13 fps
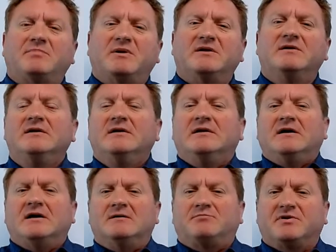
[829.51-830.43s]

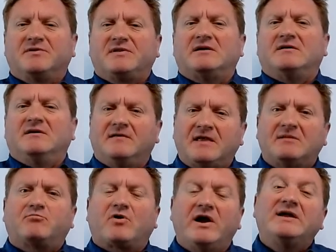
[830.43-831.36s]
But put that
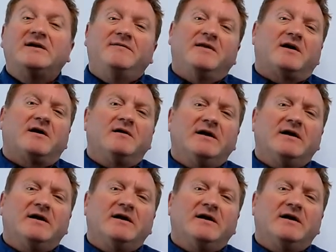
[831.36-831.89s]
break in there.